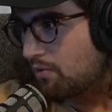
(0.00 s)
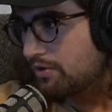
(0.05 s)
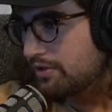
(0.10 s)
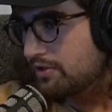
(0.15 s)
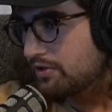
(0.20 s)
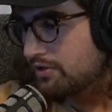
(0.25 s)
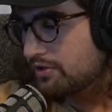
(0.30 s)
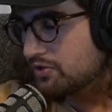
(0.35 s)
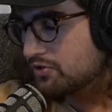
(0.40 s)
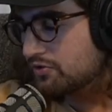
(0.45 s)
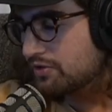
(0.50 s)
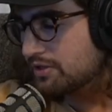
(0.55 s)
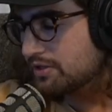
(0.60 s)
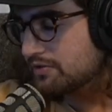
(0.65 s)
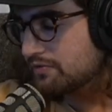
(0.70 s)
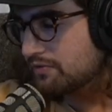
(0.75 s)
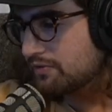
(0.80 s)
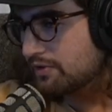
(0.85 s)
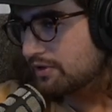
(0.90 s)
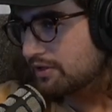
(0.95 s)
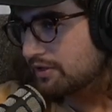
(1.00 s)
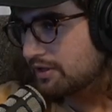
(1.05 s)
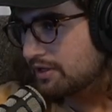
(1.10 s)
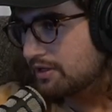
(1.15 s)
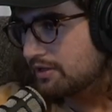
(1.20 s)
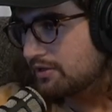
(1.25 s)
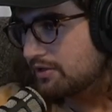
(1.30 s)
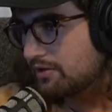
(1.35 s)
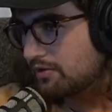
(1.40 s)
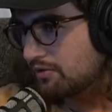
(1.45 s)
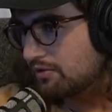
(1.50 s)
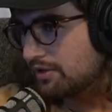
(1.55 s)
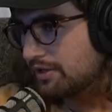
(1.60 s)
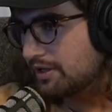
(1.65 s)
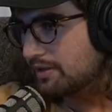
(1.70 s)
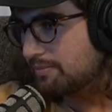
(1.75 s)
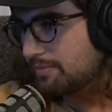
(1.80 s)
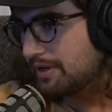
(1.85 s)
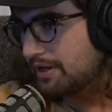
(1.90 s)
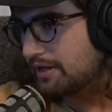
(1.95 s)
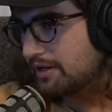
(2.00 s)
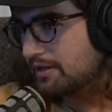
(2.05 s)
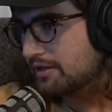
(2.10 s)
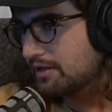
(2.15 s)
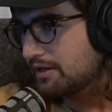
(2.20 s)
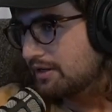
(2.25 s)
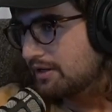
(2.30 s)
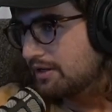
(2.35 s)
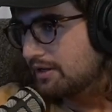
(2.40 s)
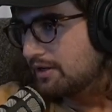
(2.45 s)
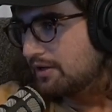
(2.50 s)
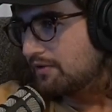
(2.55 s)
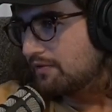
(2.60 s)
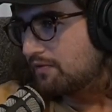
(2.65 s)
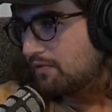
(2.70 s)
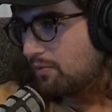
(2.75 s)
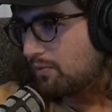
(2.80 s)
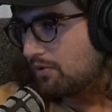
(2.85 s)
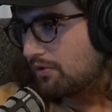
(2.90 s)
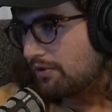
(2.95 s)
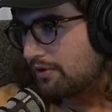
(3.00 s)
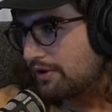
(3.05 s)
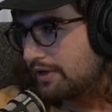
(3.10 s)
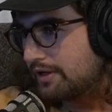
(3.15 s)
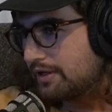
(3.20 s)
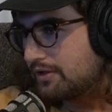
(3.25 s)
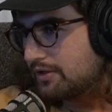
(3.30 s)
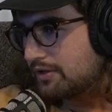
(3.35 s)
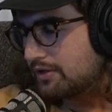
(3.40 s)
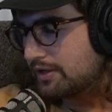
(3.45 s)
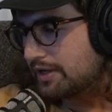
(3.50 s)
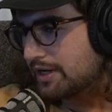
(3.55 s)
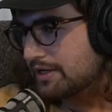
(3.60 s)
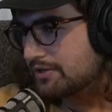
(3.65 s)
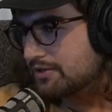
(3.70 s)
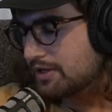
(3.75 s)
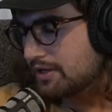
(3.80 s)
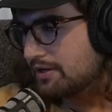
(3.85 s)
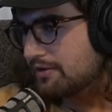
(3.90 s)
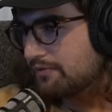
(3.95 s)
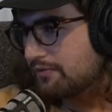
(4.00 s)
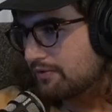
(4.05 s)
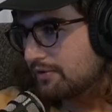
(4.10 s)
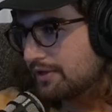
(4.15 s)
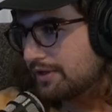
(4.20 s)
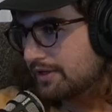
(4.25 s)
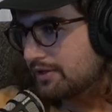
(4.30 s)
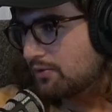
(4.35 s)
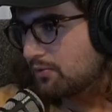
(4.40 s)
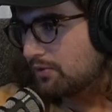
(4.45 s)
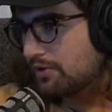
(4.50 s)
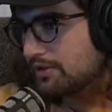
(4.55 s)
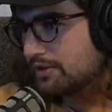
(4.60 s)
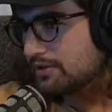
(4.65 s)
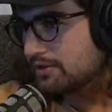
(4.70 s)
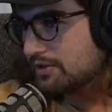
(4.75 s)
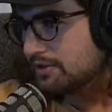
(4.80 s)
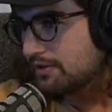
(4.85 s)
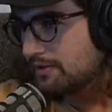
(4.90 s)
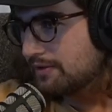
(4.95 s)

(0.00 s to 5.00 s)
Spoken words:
Or you can transfer it into your lick bank and you can cash that in for lick coins.